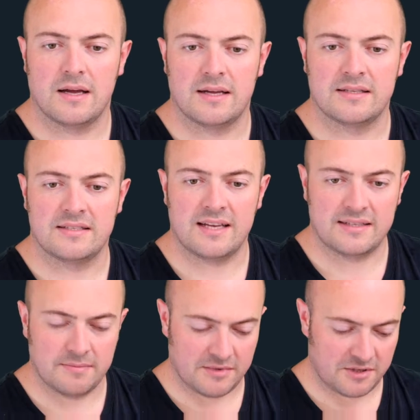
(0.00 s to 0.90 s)
and set
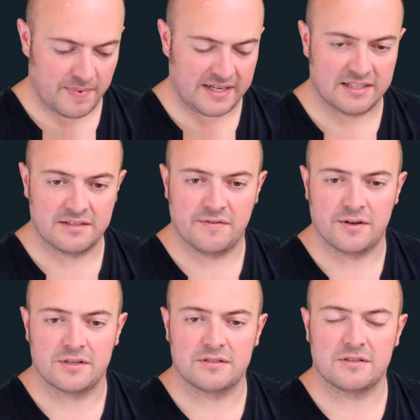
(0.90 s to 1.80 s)
up the spaces
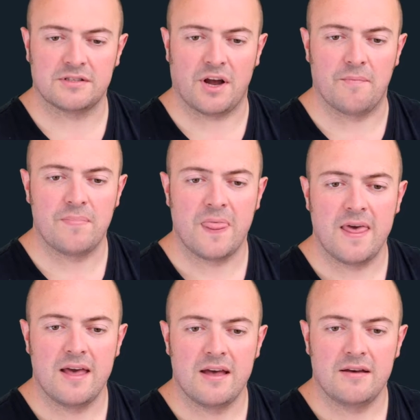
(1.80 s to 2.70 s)
first. So,
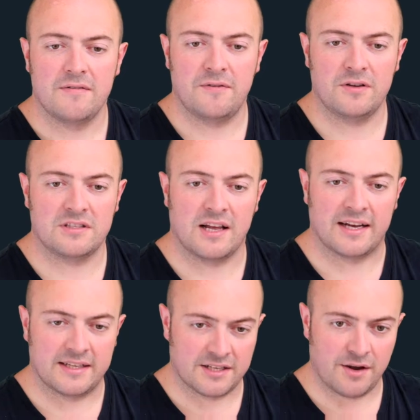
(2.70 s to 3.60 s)
first line
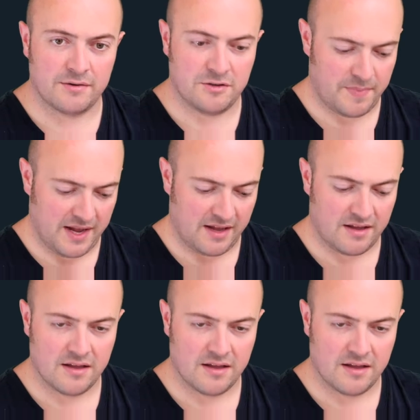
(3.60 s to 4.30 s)
is going to be